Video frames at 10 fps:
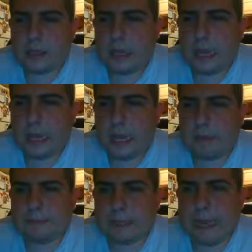
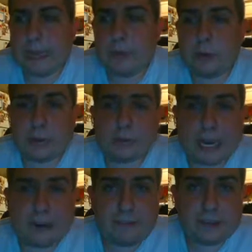Um, Yando ends up
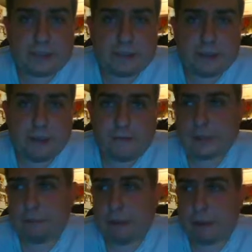sacrificing himself.
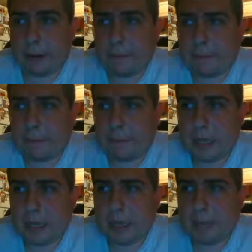That's a bummer.
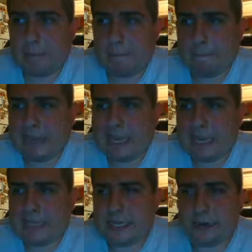Um,
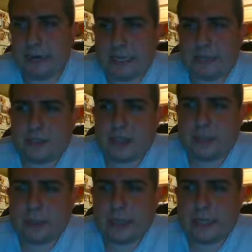didn't really
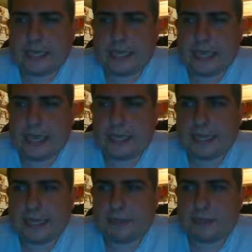understand why he did it. I
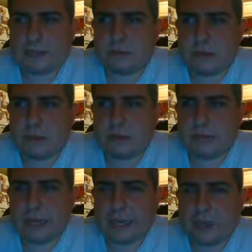think it was just more of
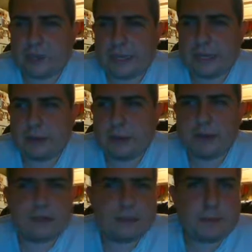like only one
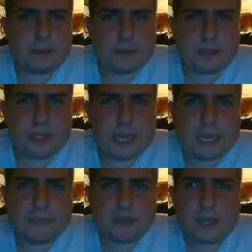of them could be
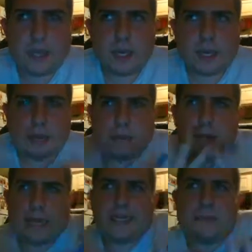saved. He
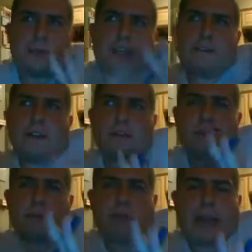applied some stuff to
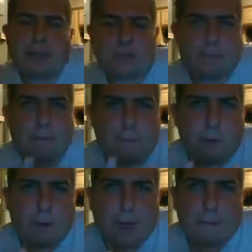Chris Pratt, looked like bubble
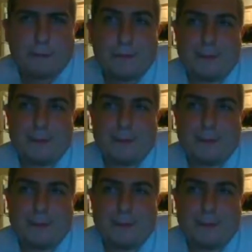wrap.